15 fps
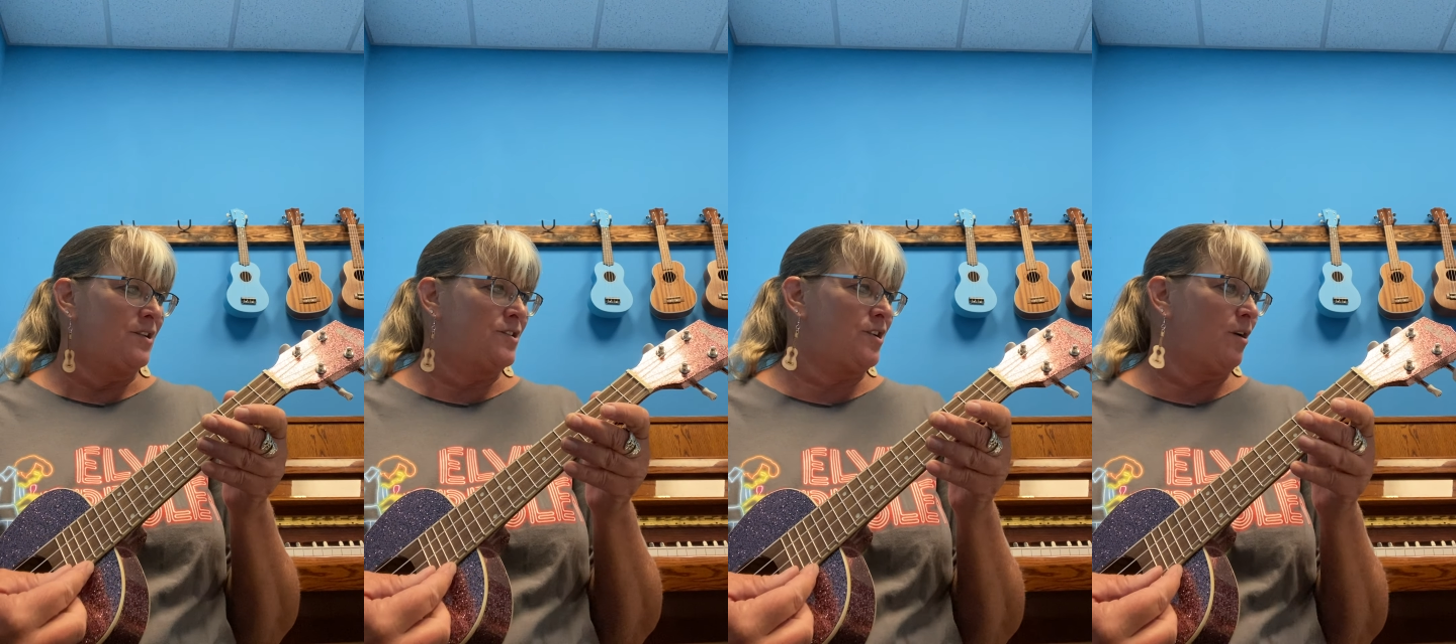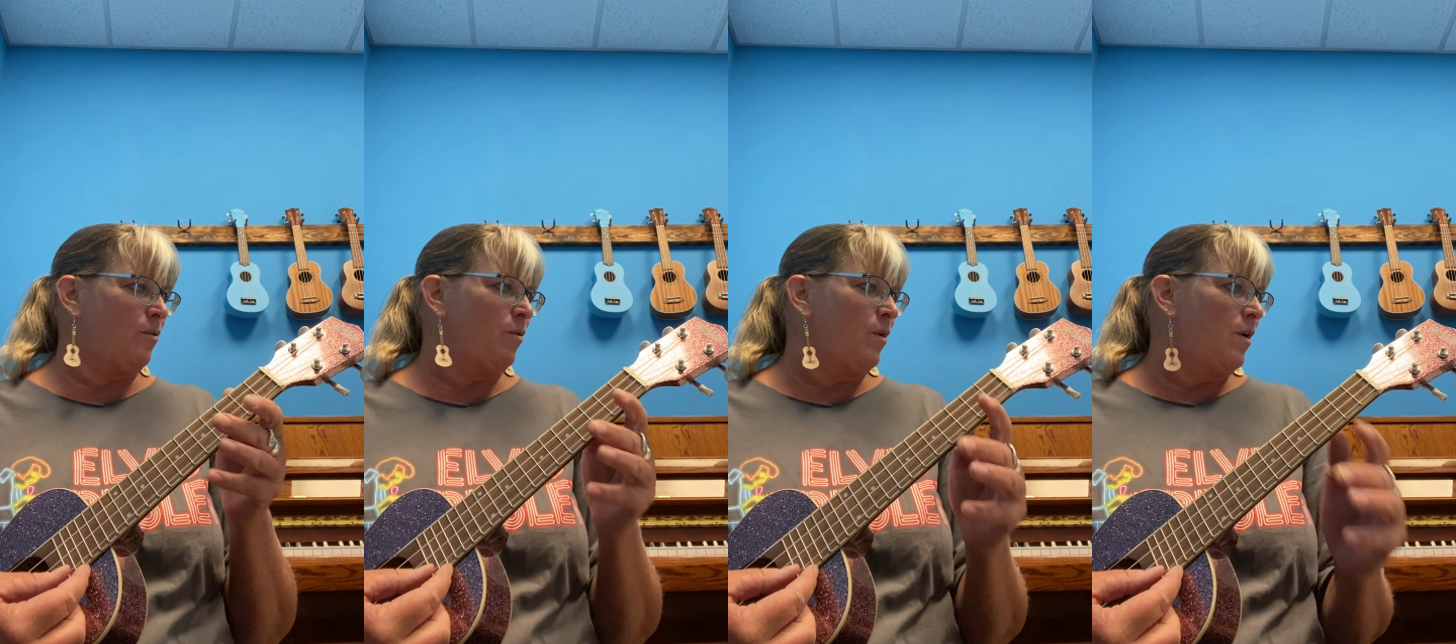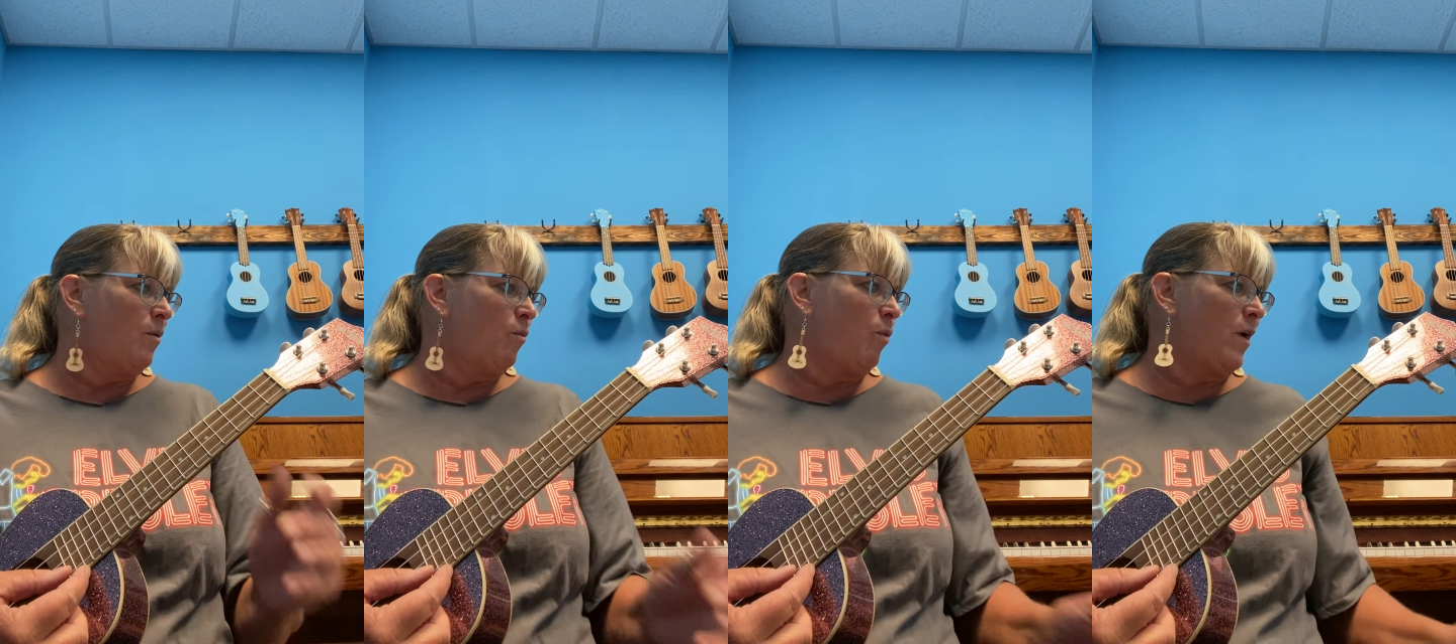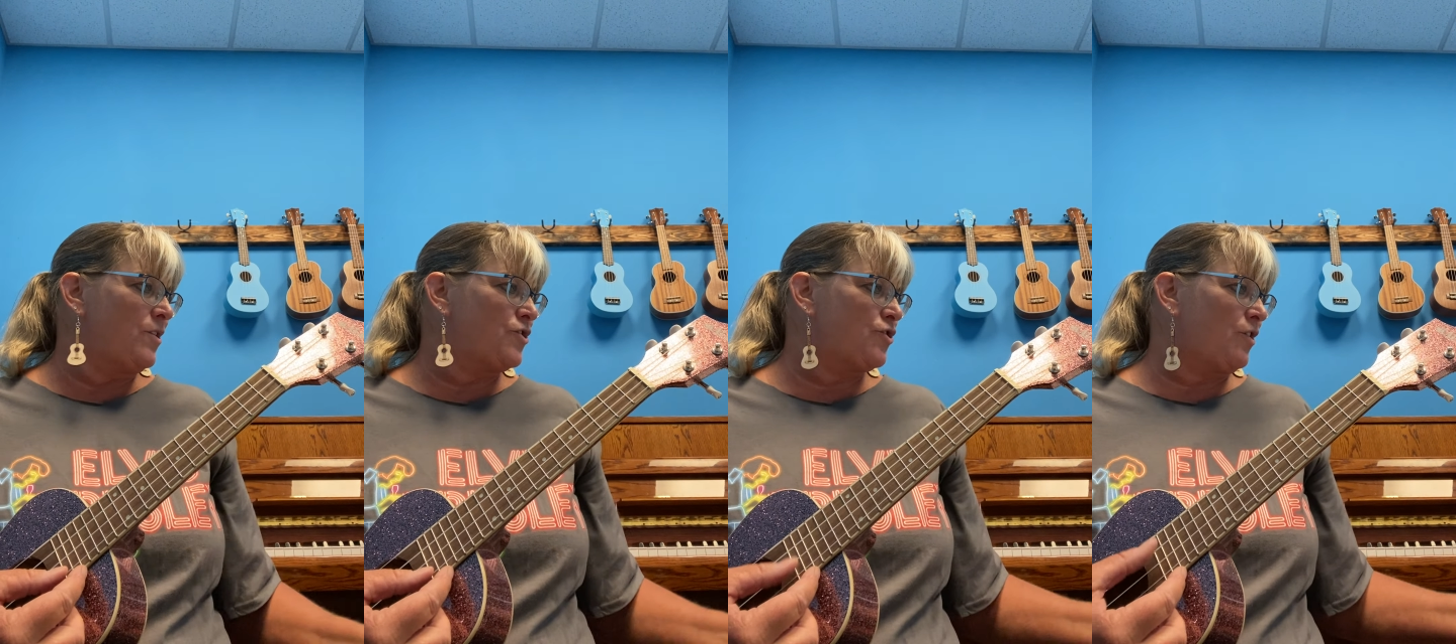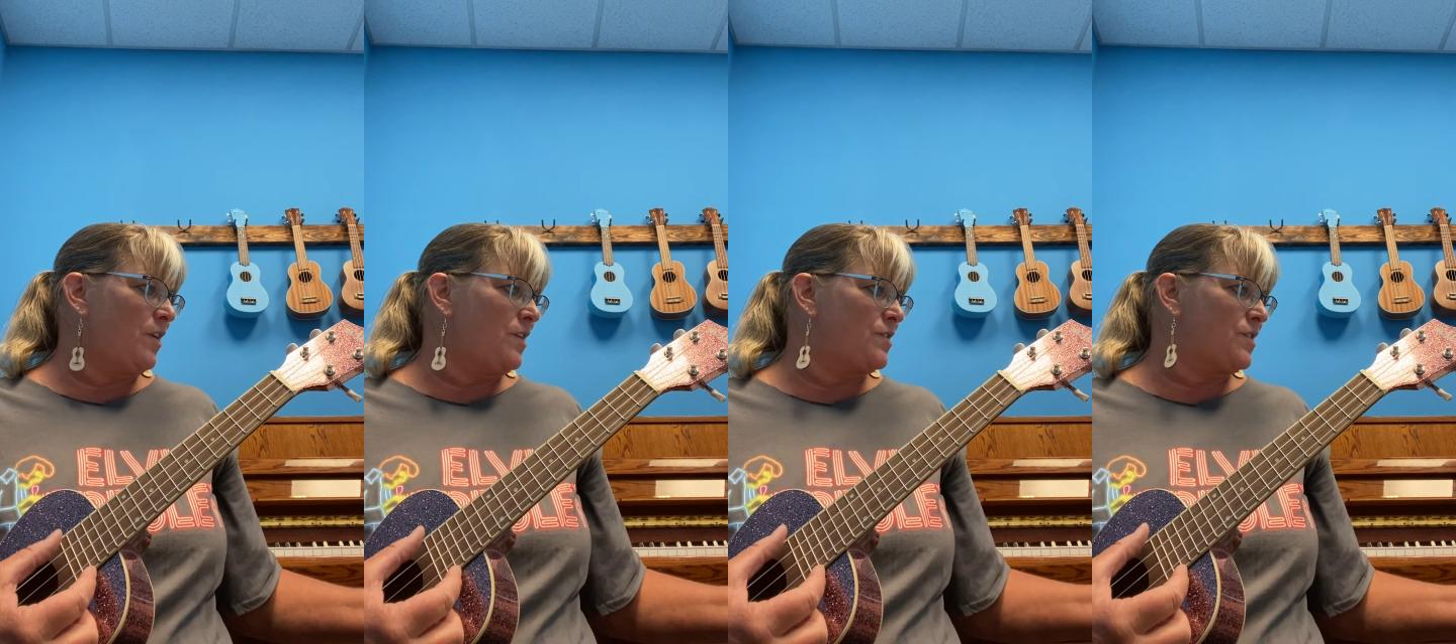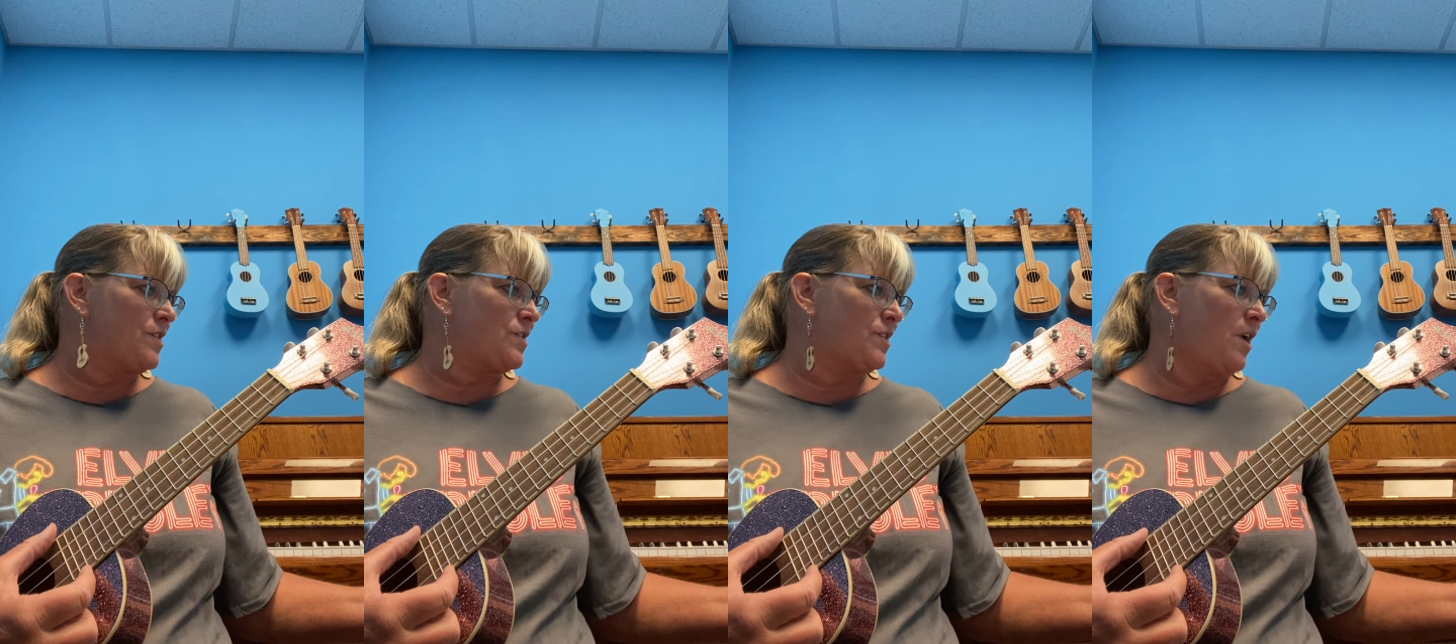So what string is
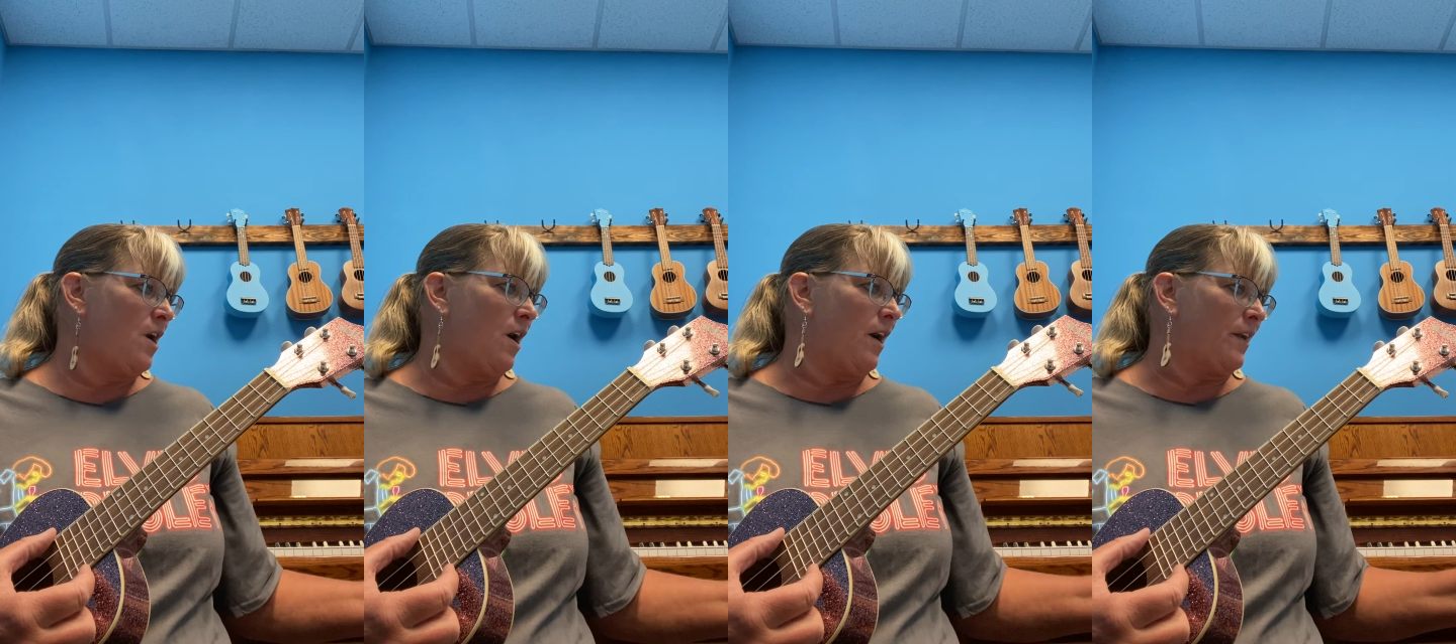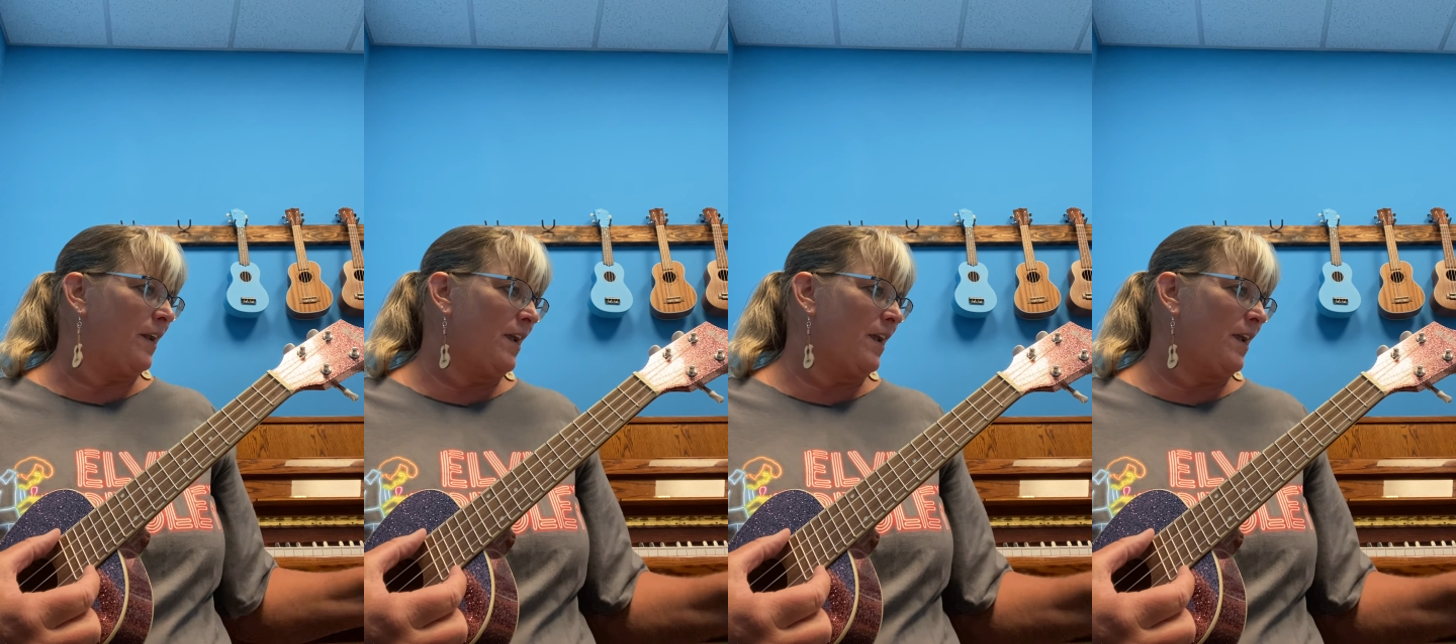this on?